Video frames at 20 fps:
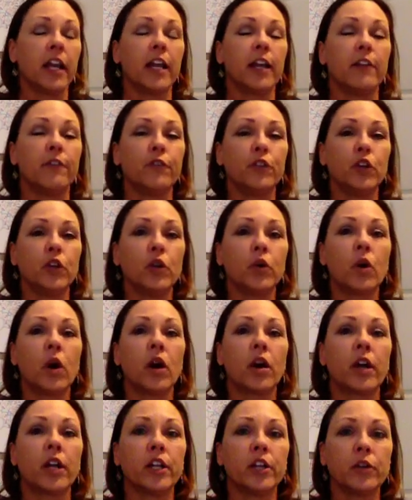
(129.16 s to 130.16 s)
If you
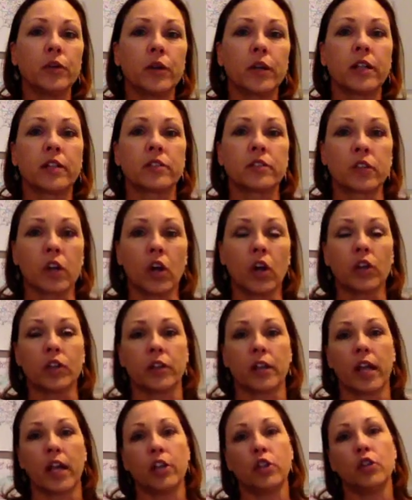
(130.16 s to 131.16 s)
are a new
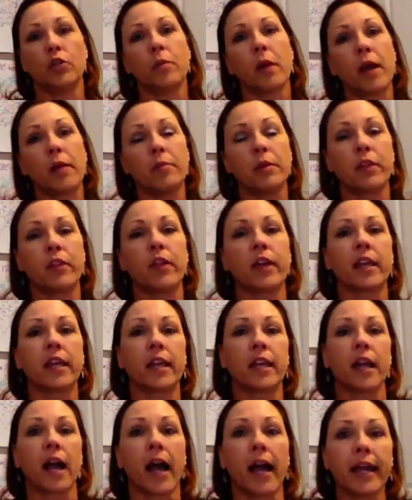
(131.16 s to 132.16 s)
consultant and you might be
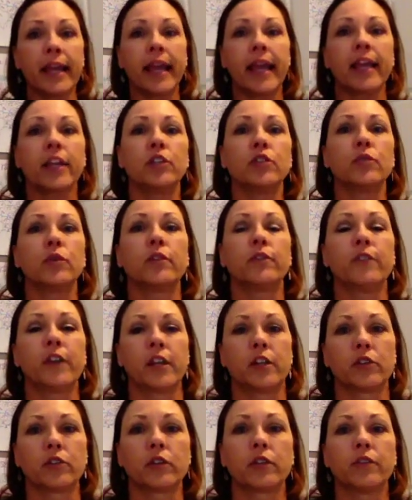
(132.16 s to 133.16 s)
thinking, I can't do a
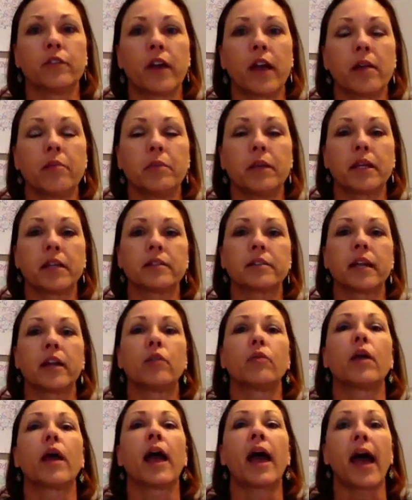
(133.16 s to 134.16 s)
vendor event because I
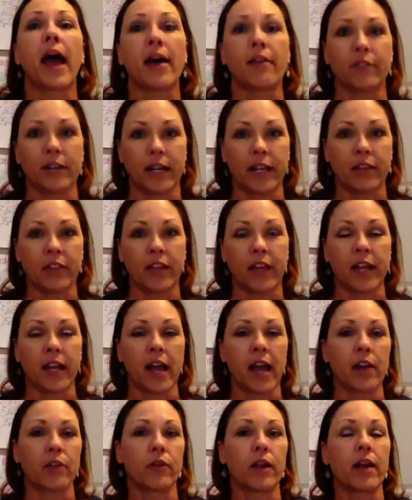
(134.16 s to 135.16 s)
don't have anything.
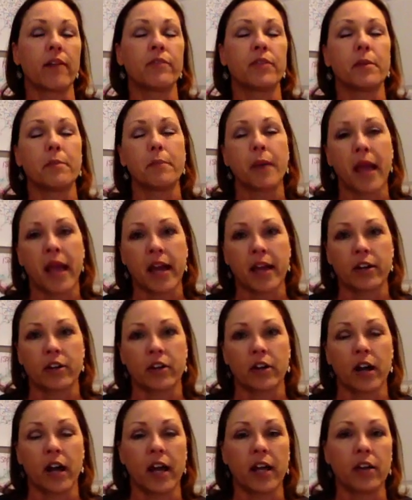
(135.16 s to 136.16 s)
I don't have the
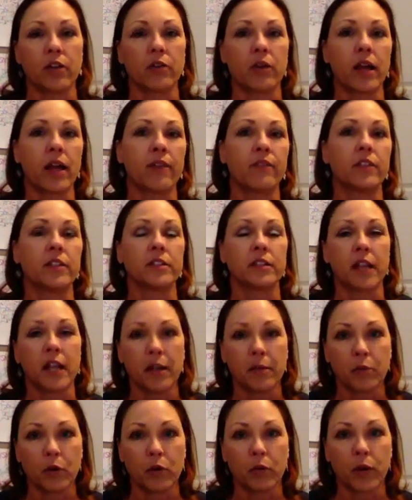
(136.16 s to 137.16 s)
banner. I don't have the
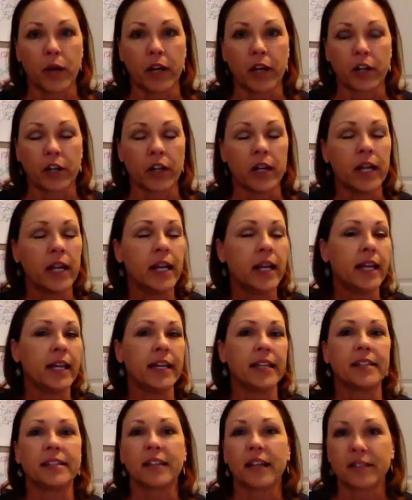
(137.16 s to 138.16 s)
table runner.
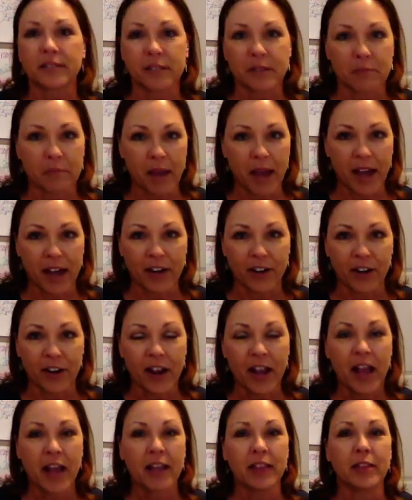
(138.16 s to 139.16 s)
It doesn't matter.
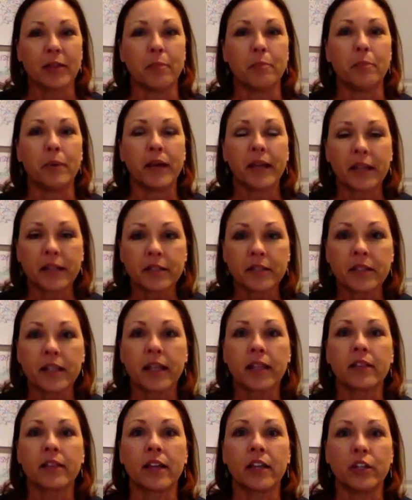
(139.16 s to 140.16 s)
The biggest
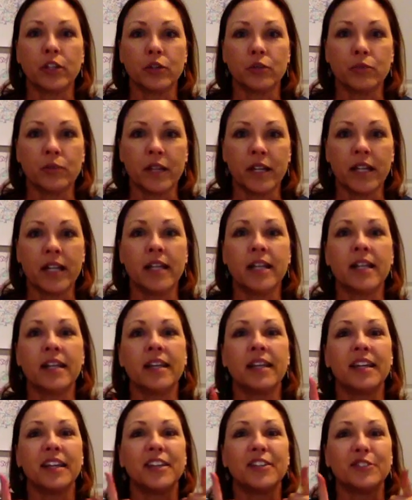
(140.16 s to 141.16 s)
thing that you need
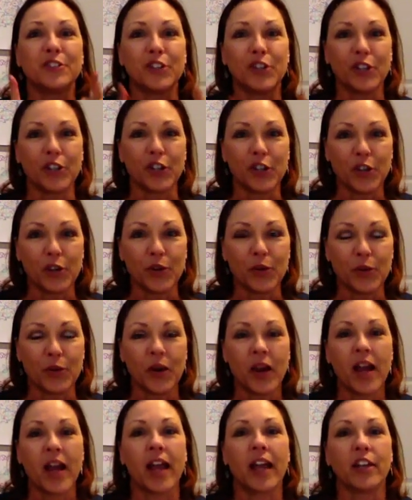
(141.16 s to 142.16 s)
is you
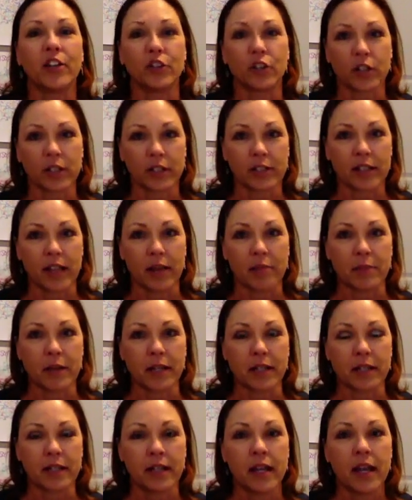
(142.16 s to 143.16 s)
and your
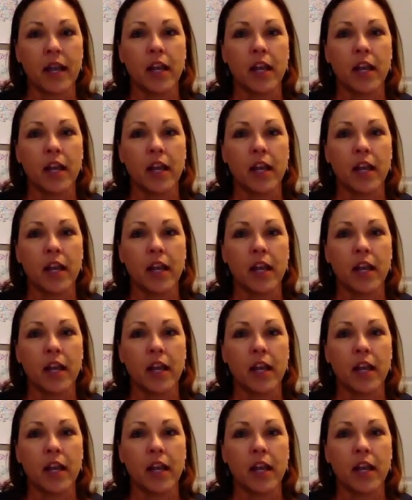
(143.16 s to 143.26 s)
excitement.